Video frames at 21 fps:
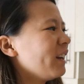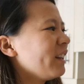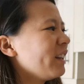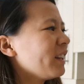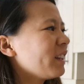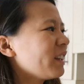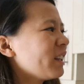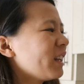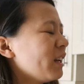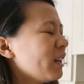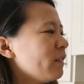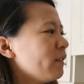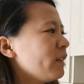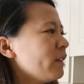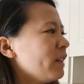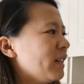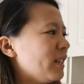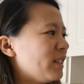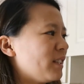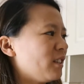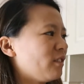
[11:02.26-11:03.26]
I think the name of
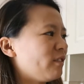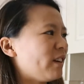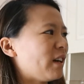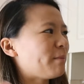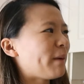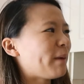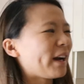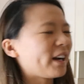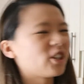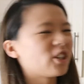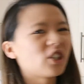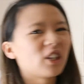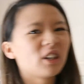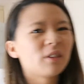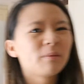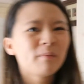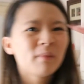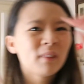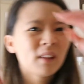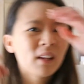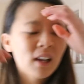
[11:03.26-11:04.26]
it is, in the red packaging.
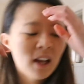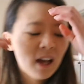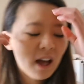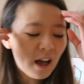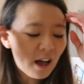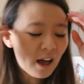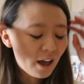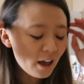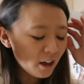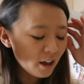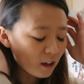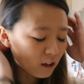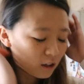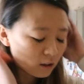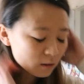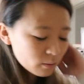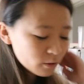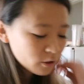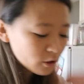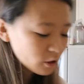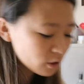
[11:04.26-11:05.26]

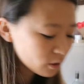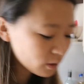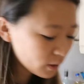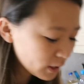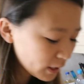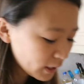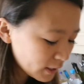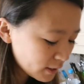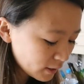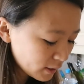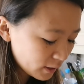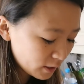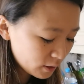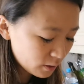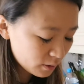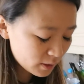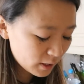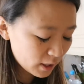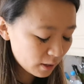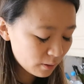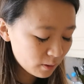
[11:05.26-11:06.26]
So yes, I
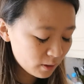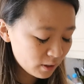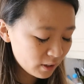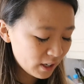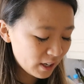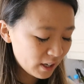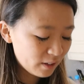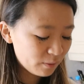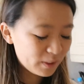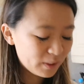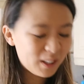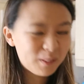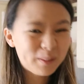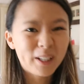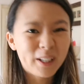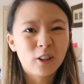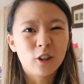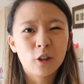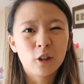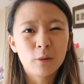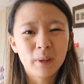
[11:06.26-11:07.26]
use that one, and when I'm
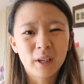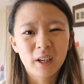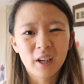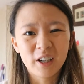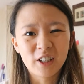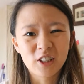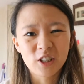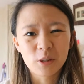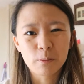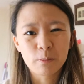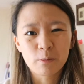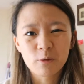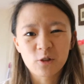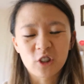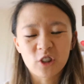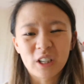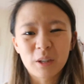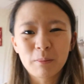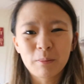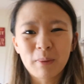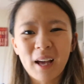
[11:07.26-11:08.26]
at home I kind of just
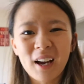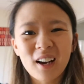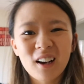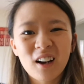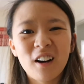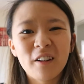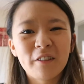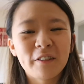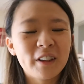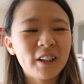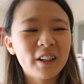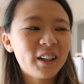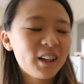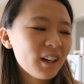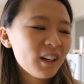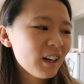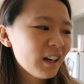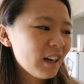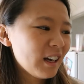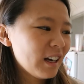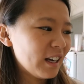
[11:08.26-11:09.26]
drink black coffee.
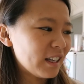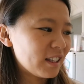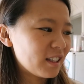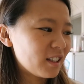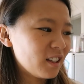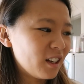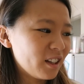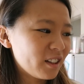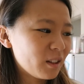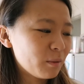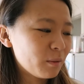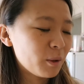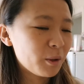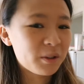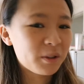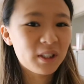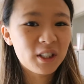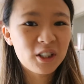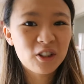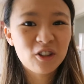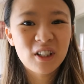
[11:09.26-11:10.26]
It's not the
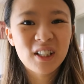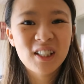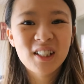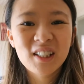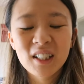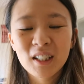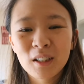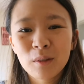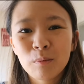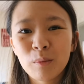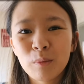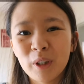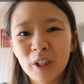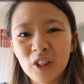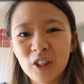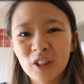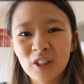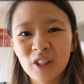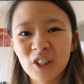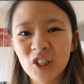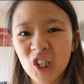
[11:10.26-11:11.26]
most interesting, but it
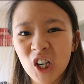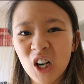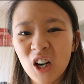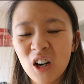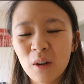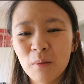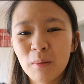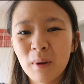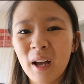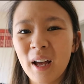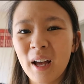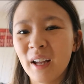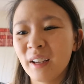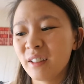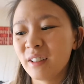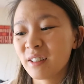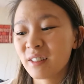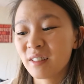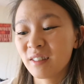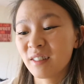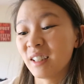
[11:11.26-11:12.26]
does the job and
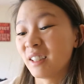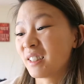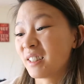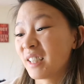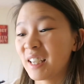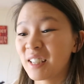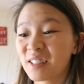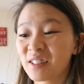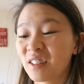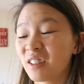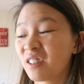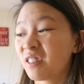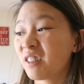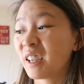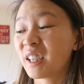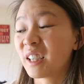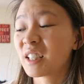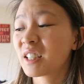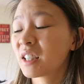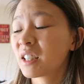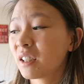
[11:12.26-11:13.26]
it still tastes
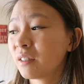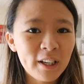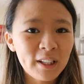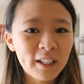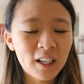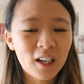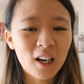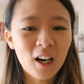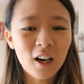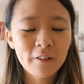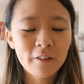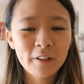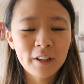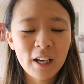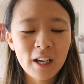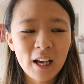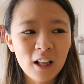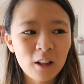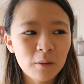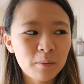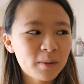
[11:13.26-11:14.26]
alright. I find that coffee
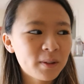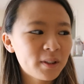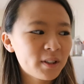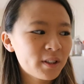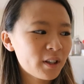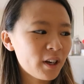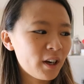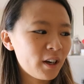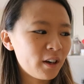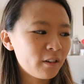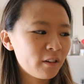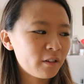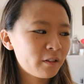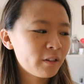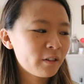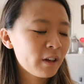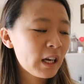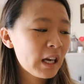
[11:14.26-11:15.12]
helps kind of